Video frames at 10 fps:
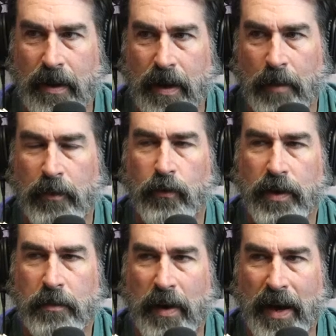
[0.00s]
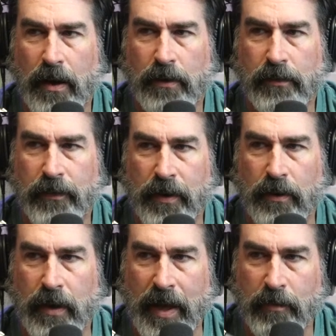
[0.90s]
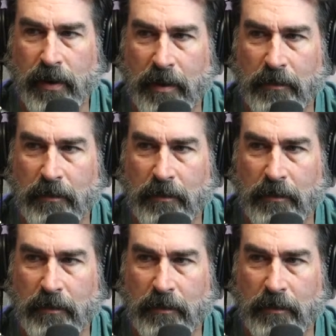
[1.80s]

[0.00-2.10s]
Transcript: I'm going to read a biography on Abraham